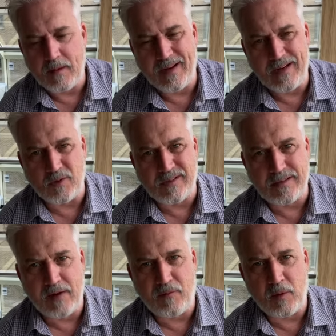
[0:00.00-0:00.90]
me a little
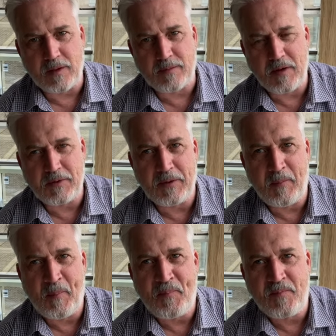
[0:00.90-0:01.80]
sniffle, I suppose.
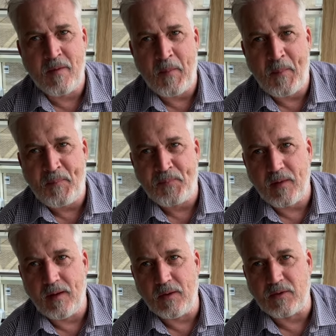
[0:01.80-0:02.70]

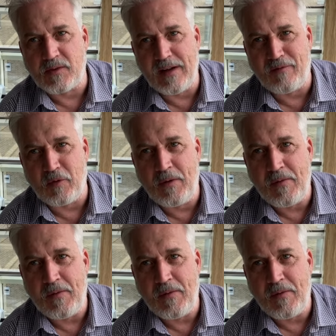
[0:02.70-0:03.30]
A little sniffle.